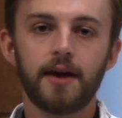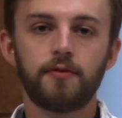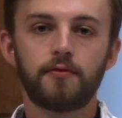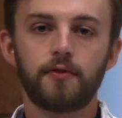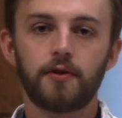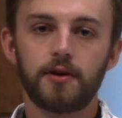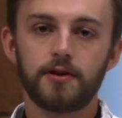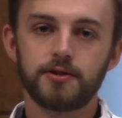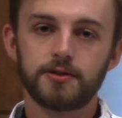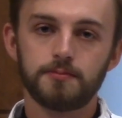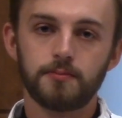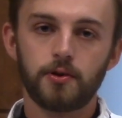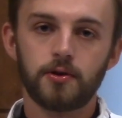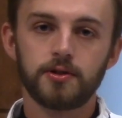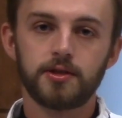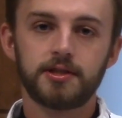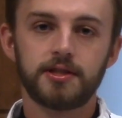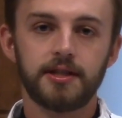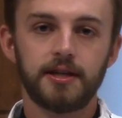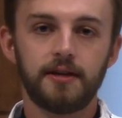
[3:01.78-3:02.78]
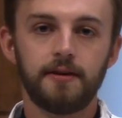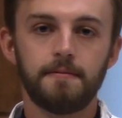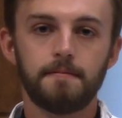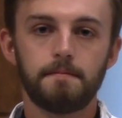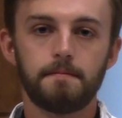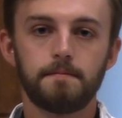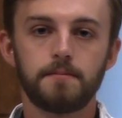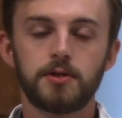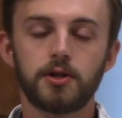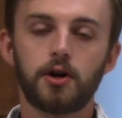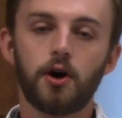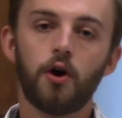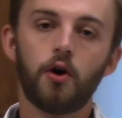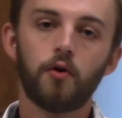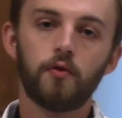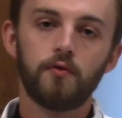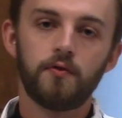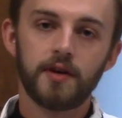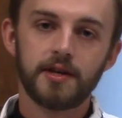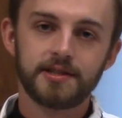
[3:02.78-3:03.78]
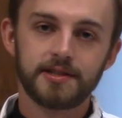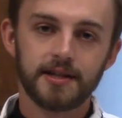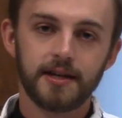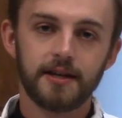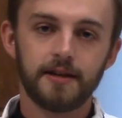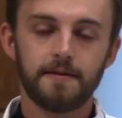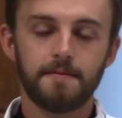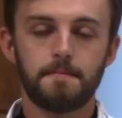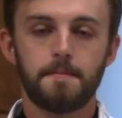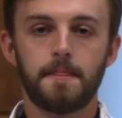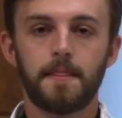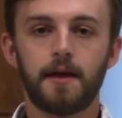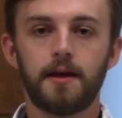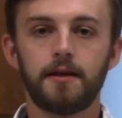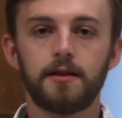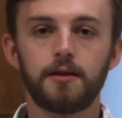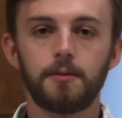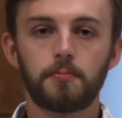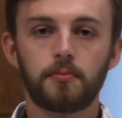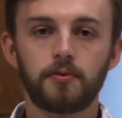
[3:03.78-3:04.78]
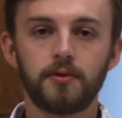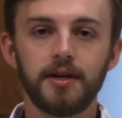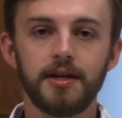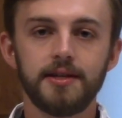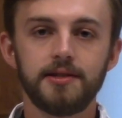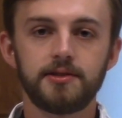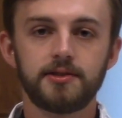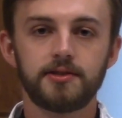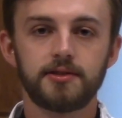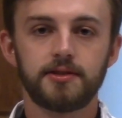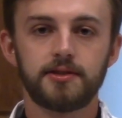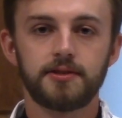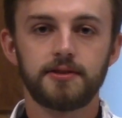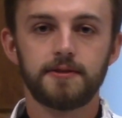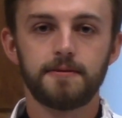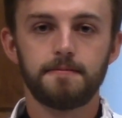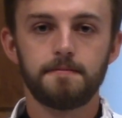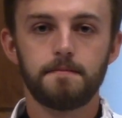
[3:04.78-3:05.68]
for his mercy, to go visit the priests,